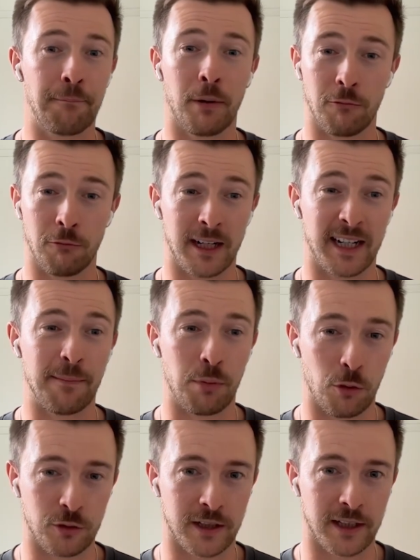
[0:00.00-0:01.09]
but really
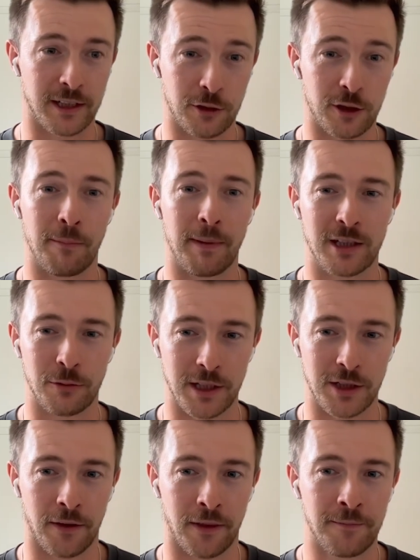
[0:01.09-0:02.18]
importantly, you commit to
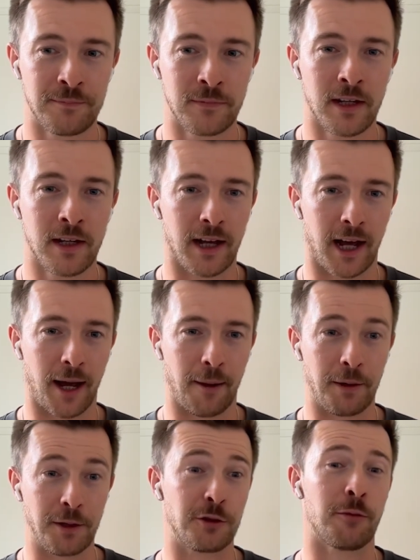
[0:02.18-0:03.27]
each other,
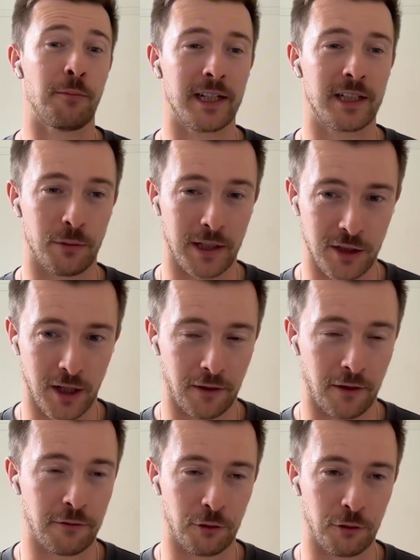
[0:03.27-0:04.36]
and you commit to each other
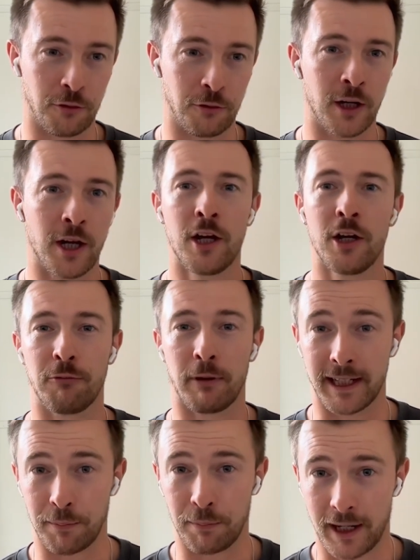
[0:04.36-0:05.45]
through
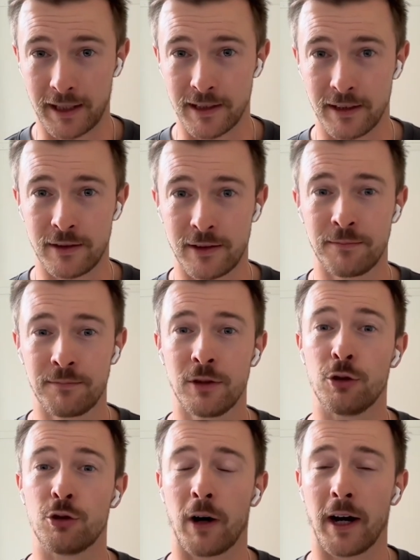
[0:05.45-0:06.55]
regular practice.
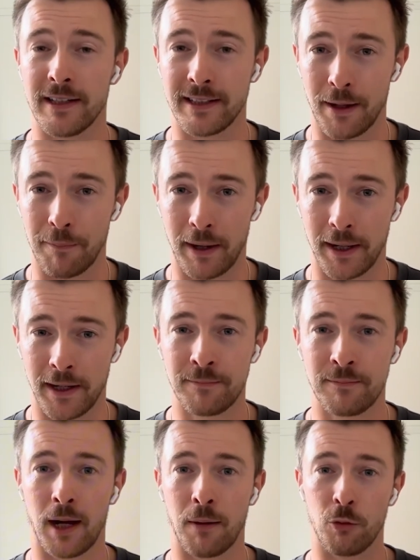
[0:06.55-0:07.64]
You train to get better,
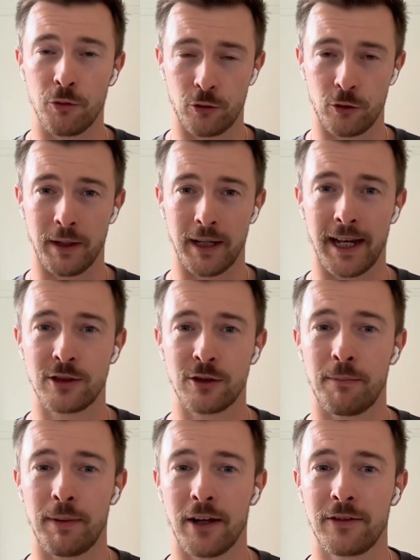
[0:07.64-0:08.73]
and we'll talk a bit later
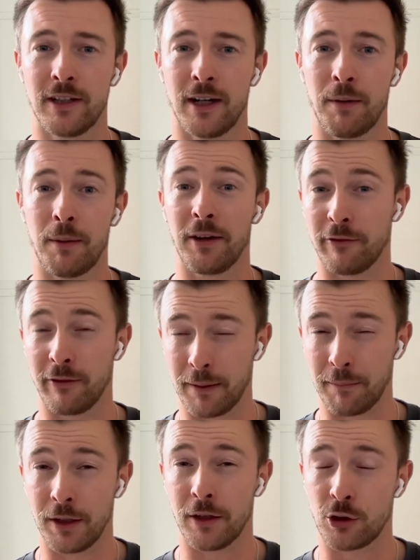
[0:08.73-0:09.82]
about
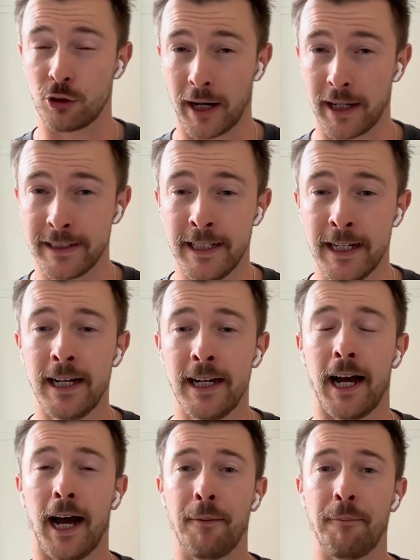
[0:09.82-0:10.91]
development and training.
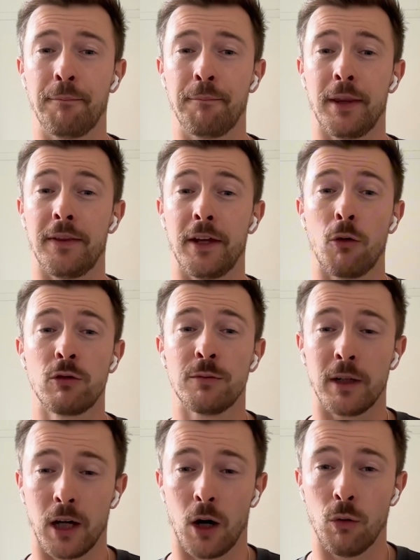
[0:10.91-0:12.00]
But then the
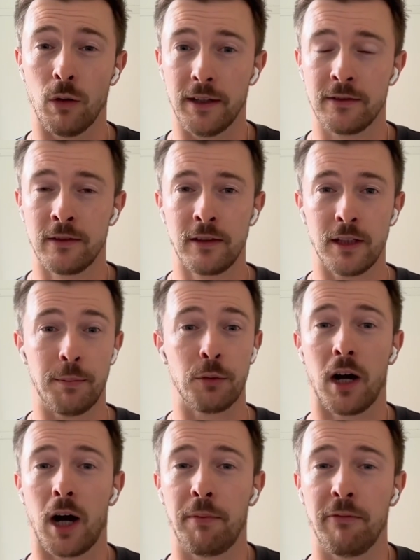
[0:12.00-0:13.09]
ultimate goal is you build
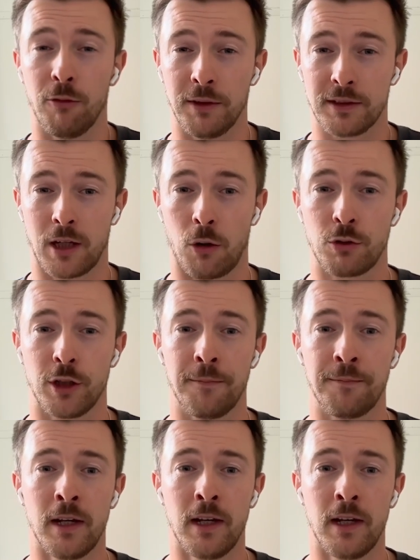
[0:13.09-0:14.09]
a high performance culture.